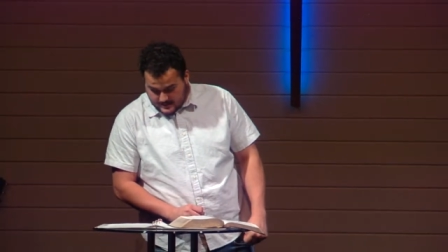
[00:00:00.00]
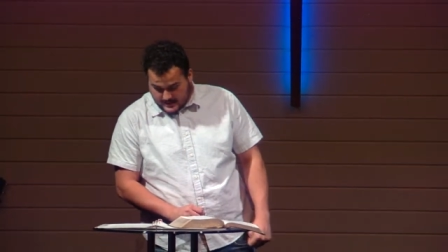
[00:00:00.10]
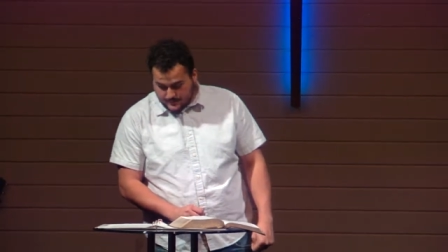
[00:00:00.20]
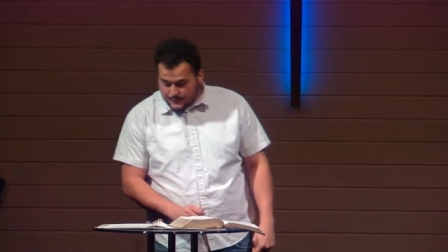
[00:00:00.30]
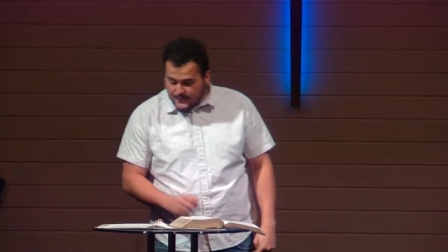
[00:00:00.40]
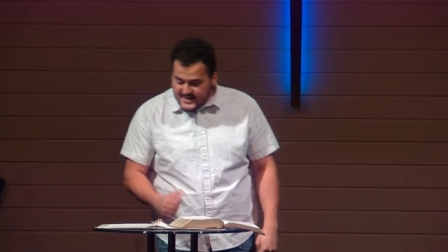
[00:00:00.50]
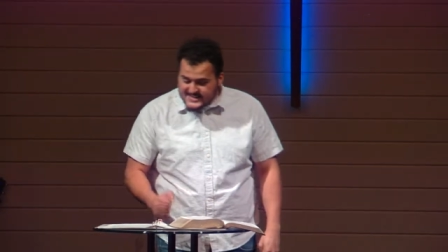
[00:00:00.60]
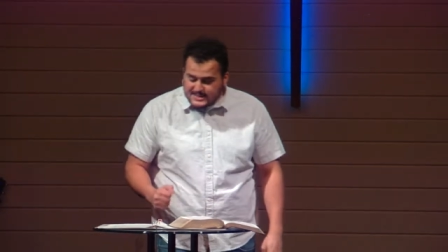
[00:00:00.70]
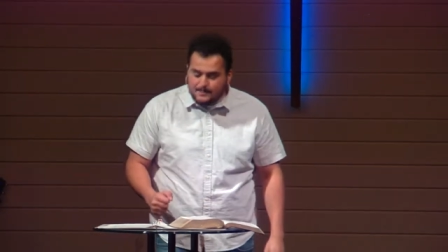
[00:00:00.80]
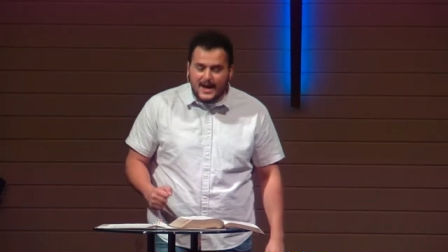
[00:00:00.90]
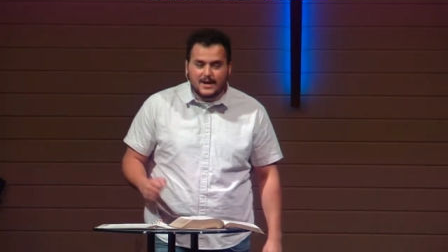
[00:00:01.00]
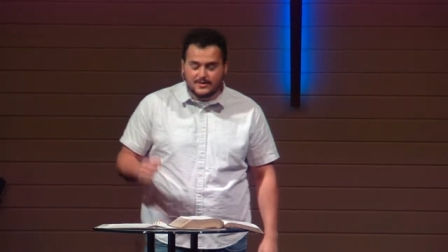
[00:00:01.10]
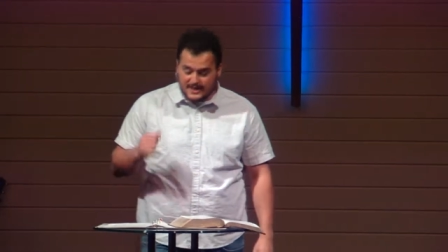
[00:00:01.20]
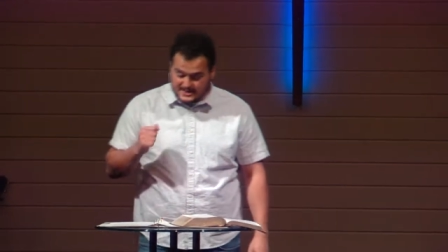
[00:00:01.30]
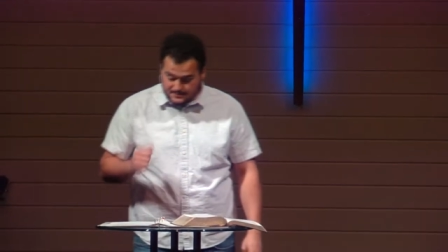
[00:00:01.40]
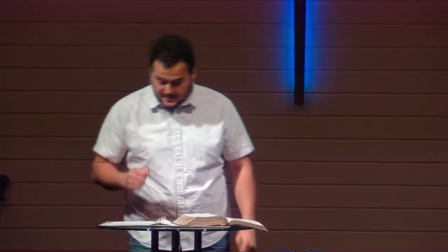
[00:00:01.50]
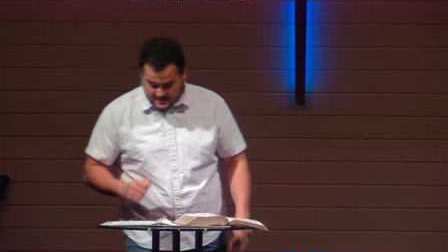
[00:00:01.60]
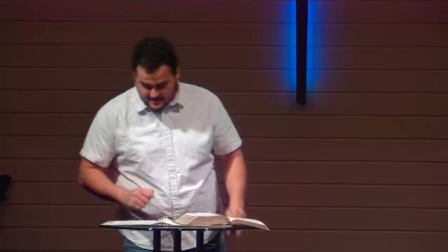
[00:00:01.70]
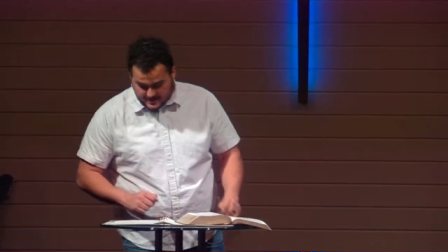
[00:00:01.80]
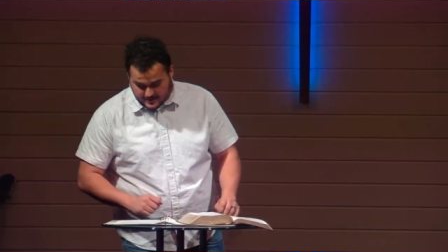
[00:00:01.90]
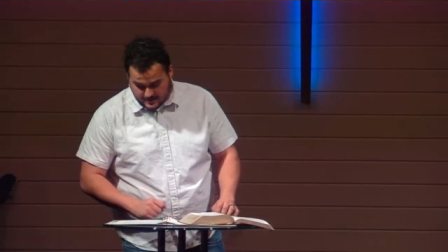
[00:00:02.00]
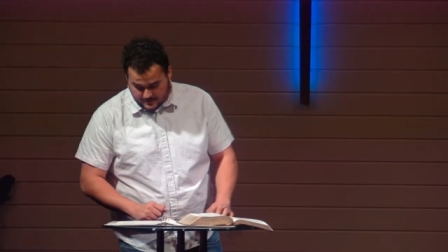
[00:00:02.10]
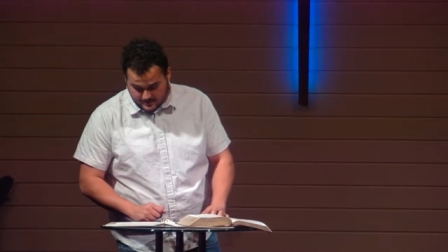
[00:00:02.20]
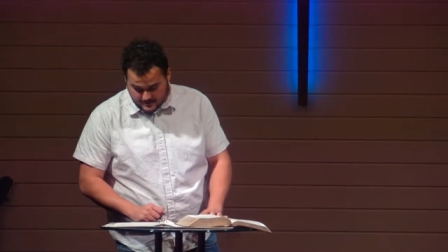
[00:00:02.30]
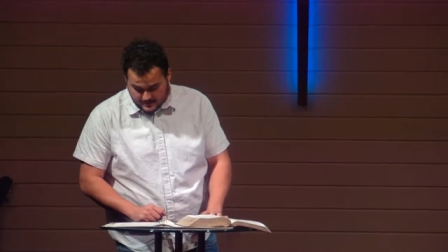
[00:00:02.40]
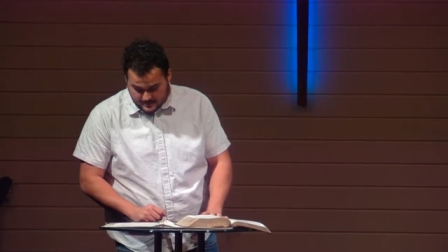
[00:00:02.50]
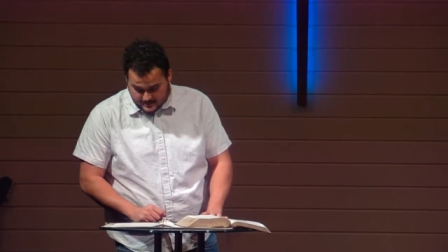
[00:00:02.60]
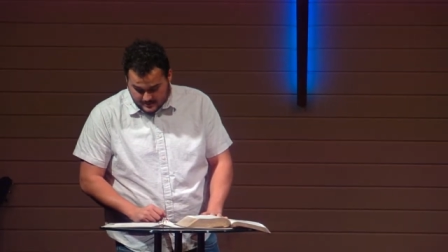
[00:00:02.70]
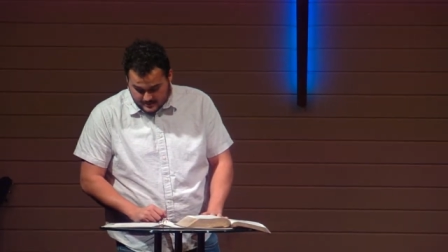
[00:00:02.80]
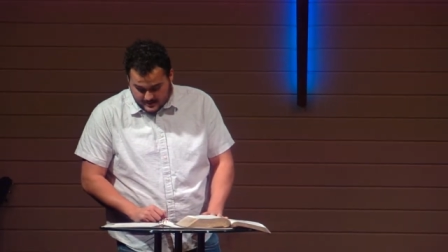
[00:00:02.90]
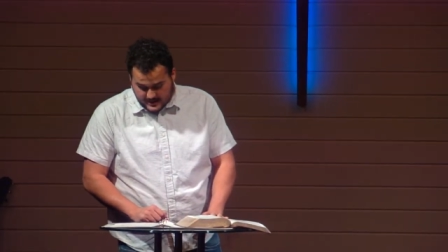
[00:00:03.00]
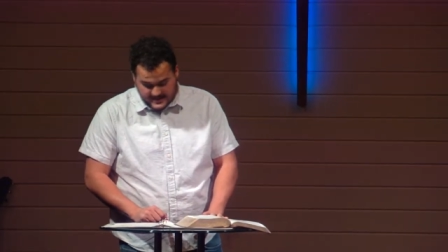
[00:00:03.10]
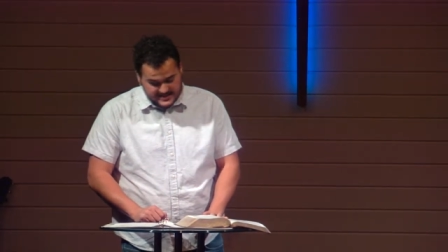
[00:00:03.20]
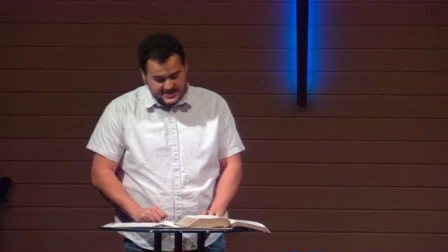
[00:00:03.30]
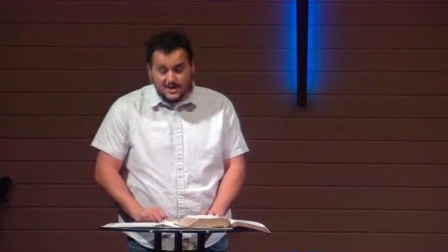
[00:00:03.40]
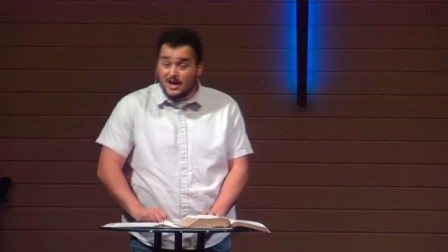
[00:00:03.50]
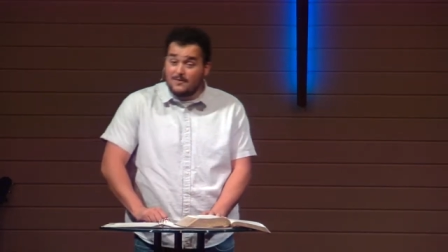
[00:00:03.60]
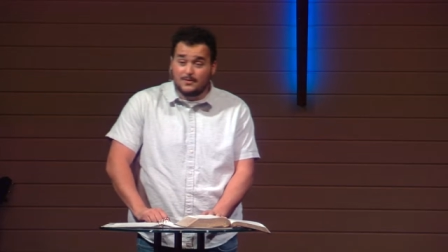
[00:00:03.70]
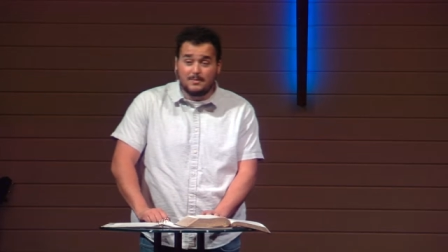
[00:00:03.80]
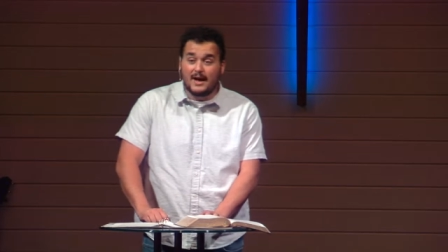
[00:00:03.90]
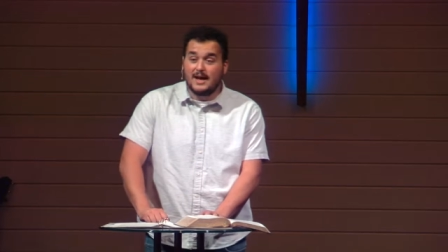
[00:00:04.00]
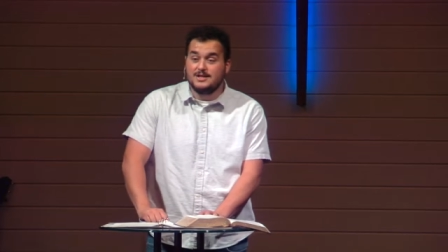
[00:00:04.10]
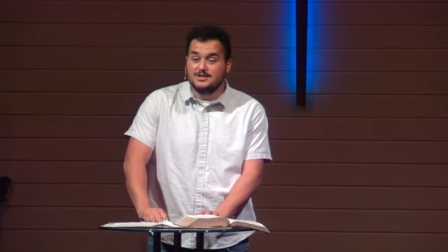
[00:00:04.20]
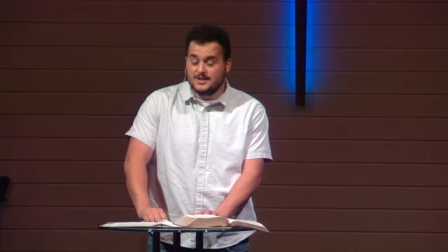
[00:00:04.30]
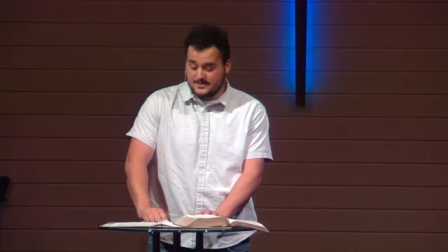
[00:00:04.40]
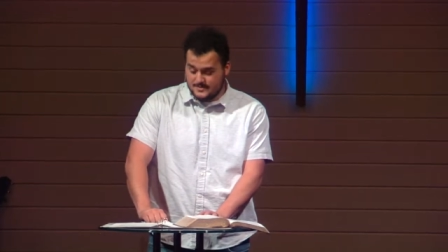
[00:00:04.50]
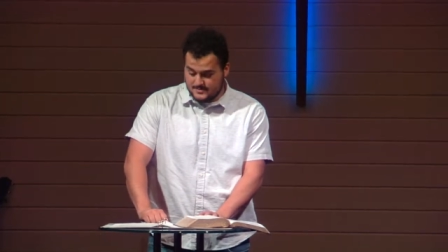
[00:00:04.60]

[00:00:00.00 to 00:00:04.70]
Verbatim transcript: And if you're facing a battle that is bigger than you, and it snuck up from behind you,